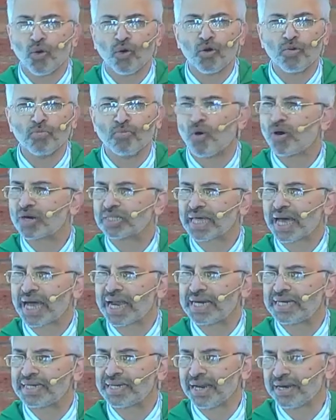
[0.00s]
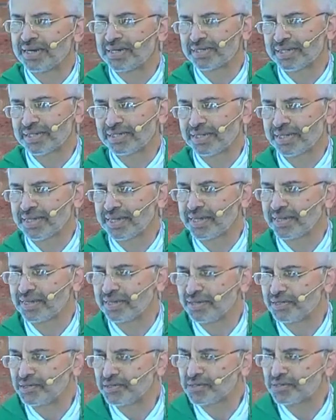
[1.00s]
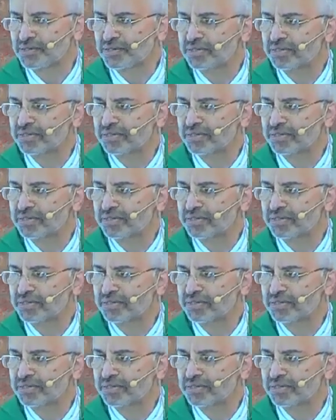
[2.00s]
More than 10 cities.